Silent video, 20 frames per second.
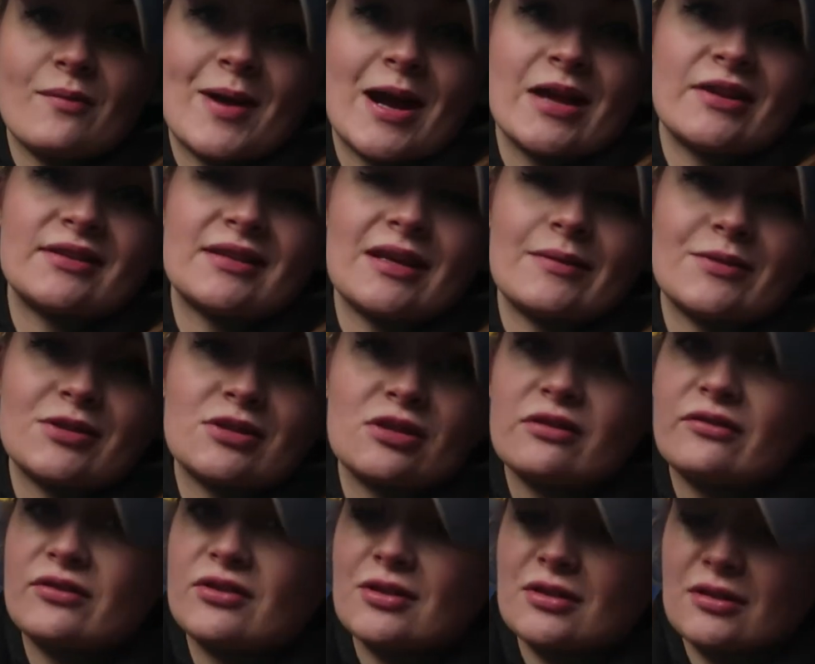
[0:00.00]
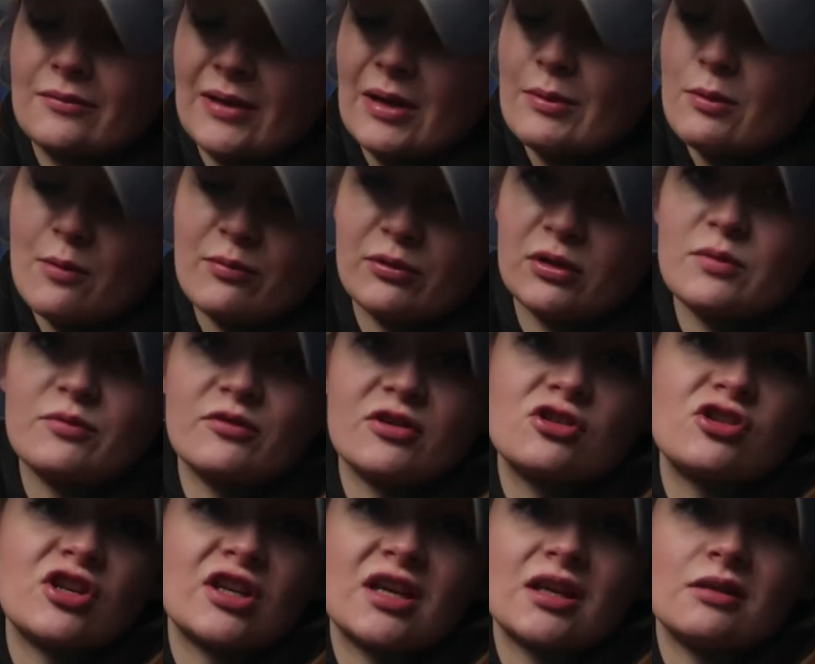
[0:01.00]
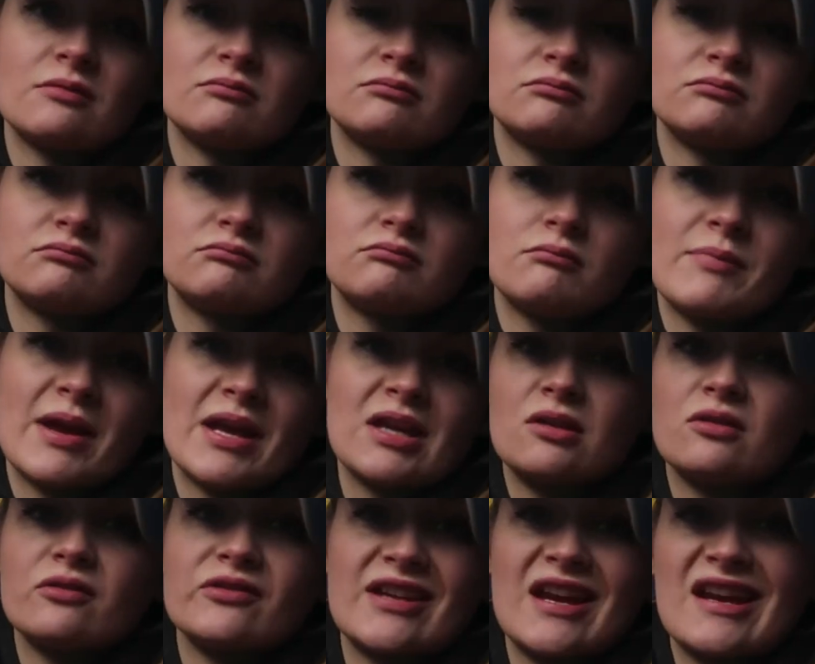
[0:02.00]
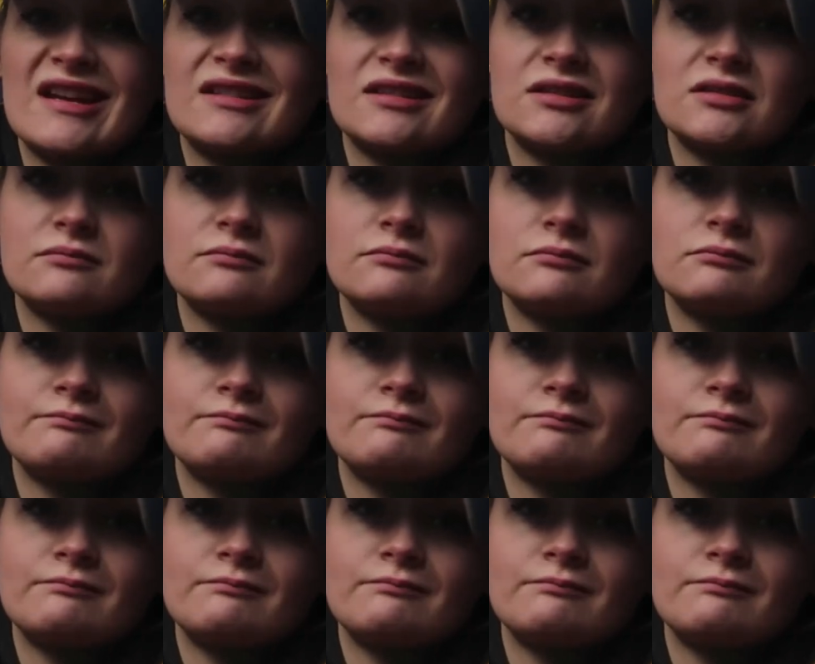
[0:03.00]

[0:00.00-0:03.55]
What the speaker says: buy the same stuff, so it's gonna be like, what, blueberries, chicken, bagels, eggs.